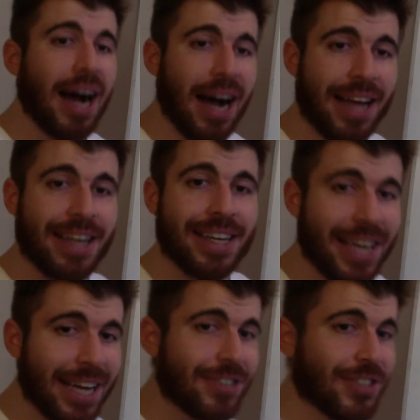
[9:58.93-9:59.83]
I,
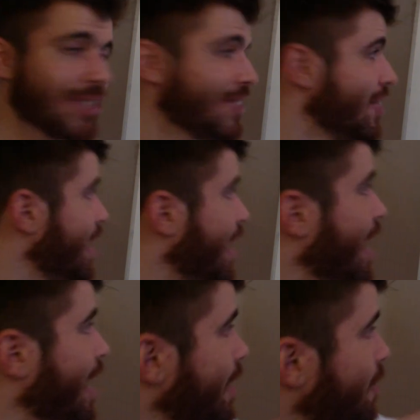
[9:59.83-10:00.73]
again, just like
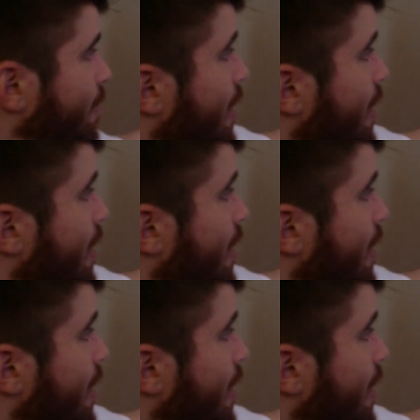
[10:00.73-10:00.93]
I